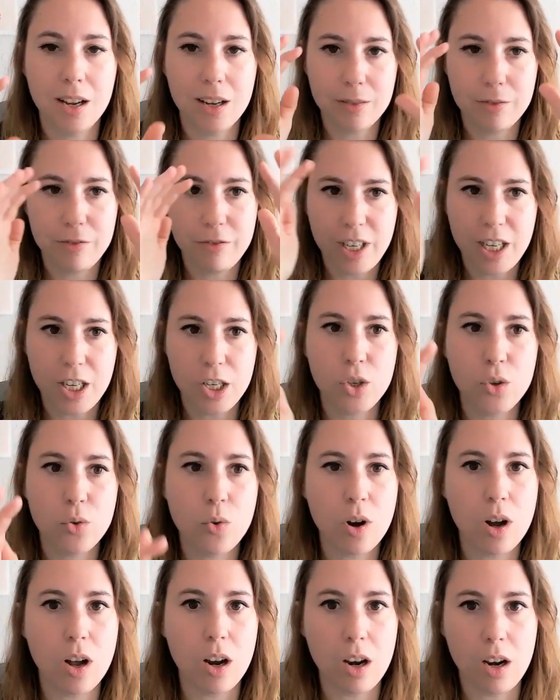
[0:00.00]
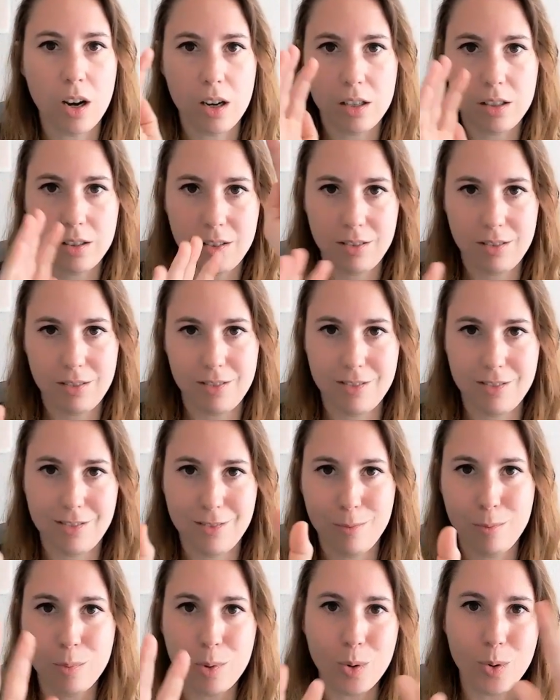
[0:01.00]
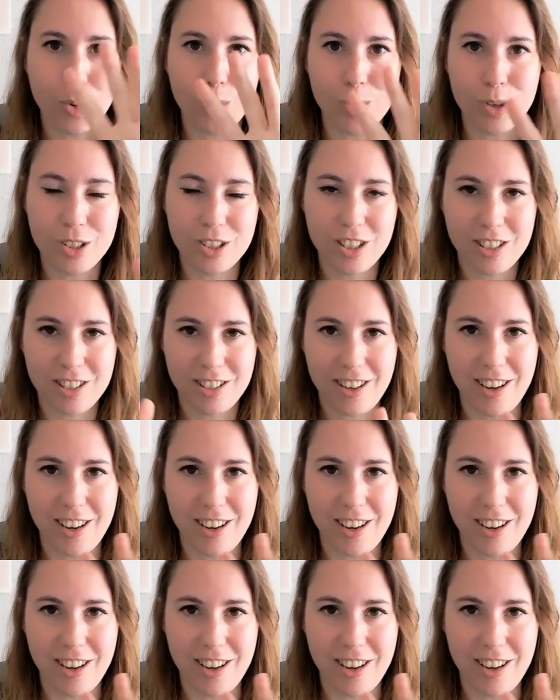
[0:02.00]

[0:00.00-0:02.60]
visual boards